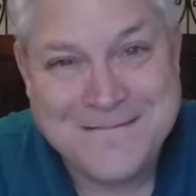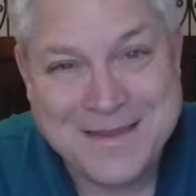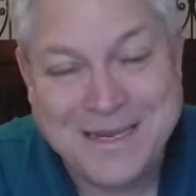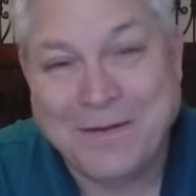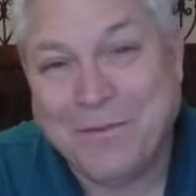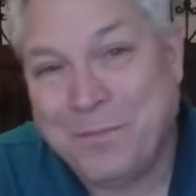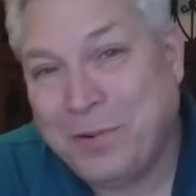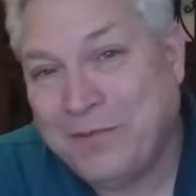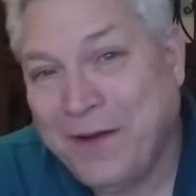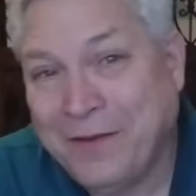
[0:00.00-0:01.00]
Do you get
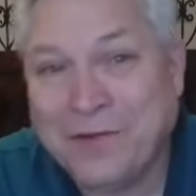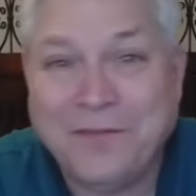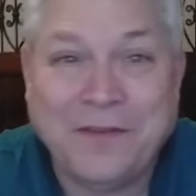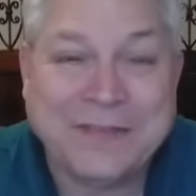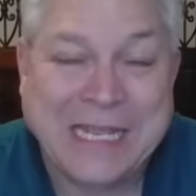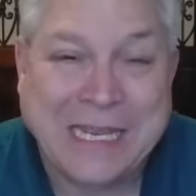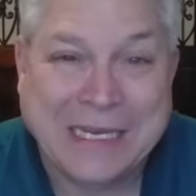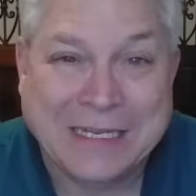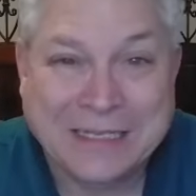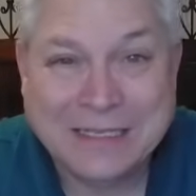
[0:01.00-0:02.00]
1.5 or
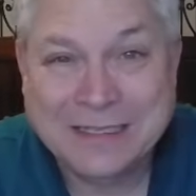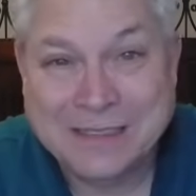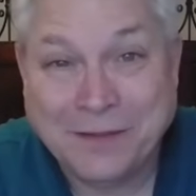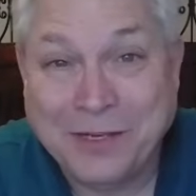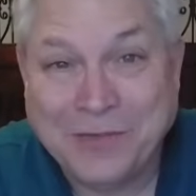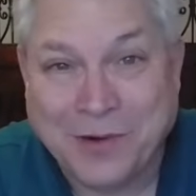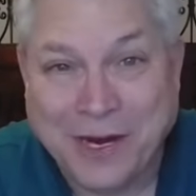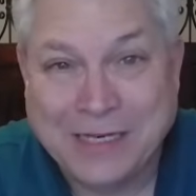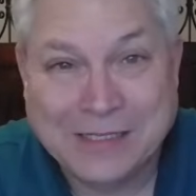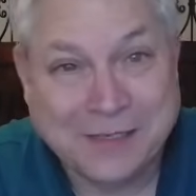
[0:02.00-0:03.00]
15? Somebody's
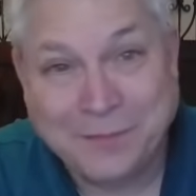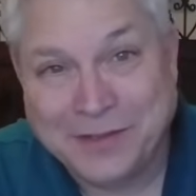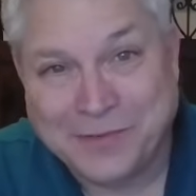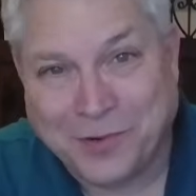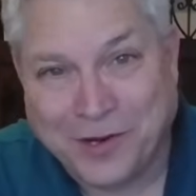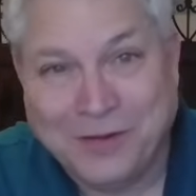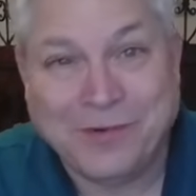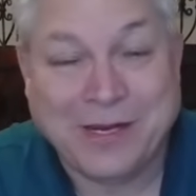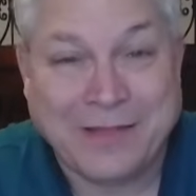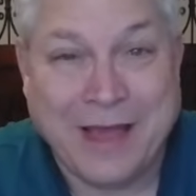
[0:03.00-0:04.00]
right. Somebody's wrong.
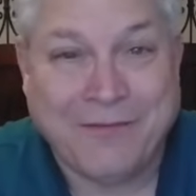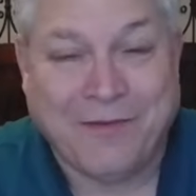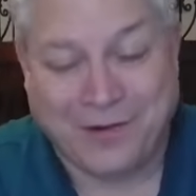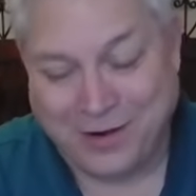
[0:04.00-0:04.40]
When you're that far